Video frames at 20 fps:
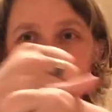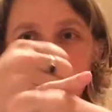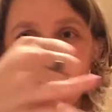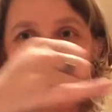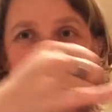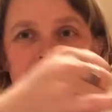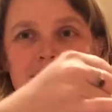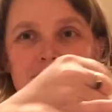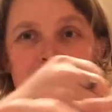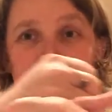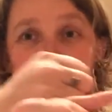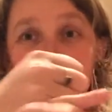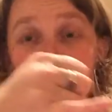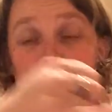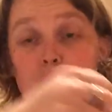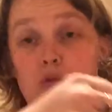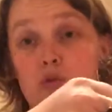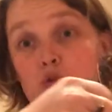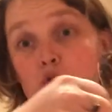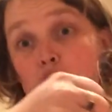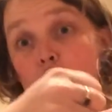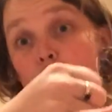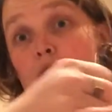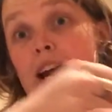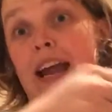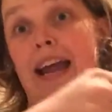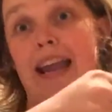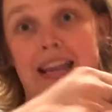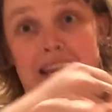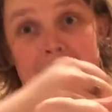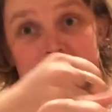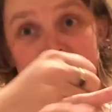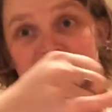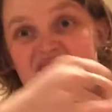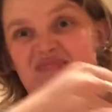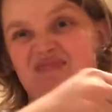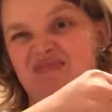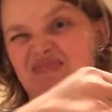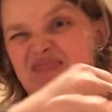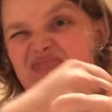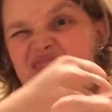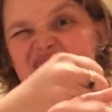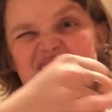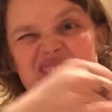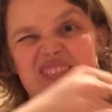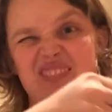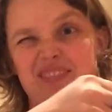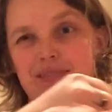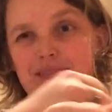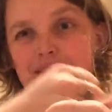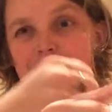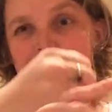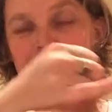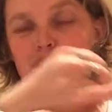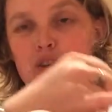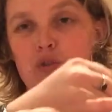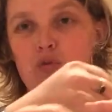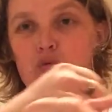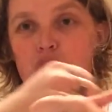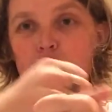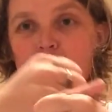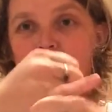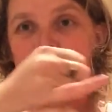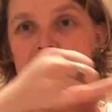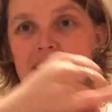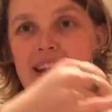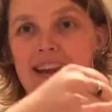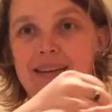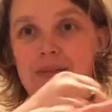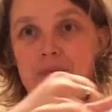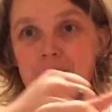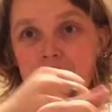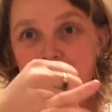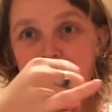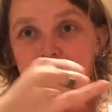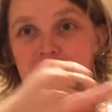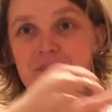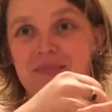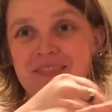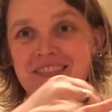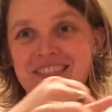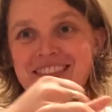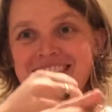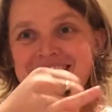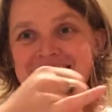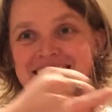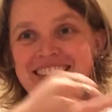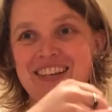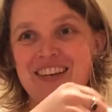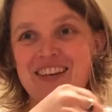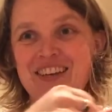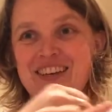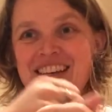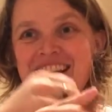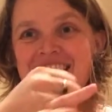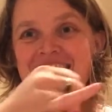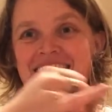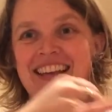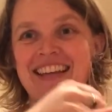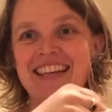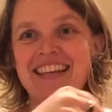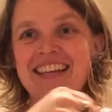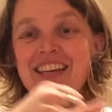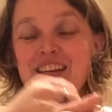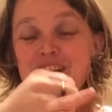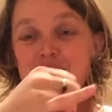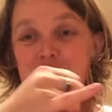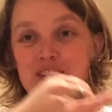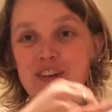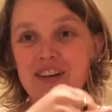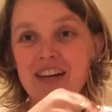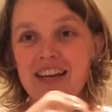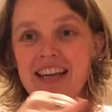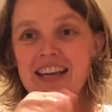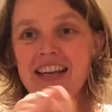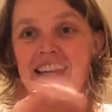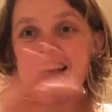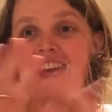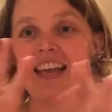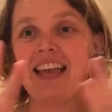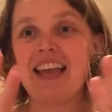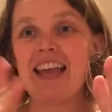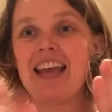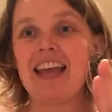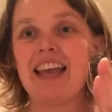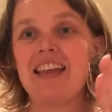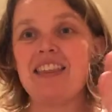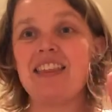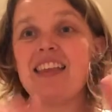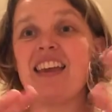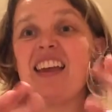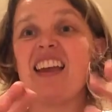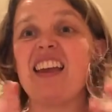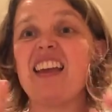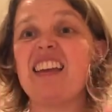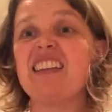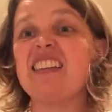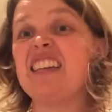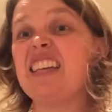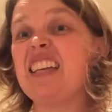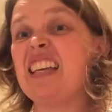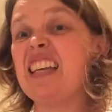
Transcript: around in circles. Grey. Grey. Okay, grey. And then